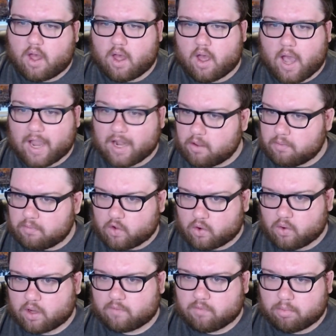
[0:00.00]
items are
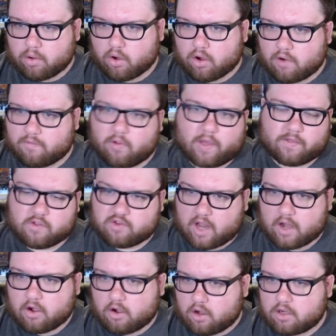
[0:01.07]
going up for pre-order for like the
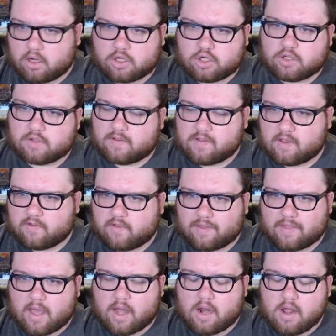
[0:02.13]
standard editions and things like
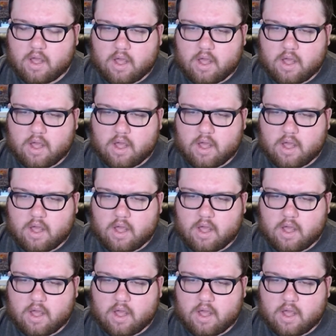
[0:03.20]
that.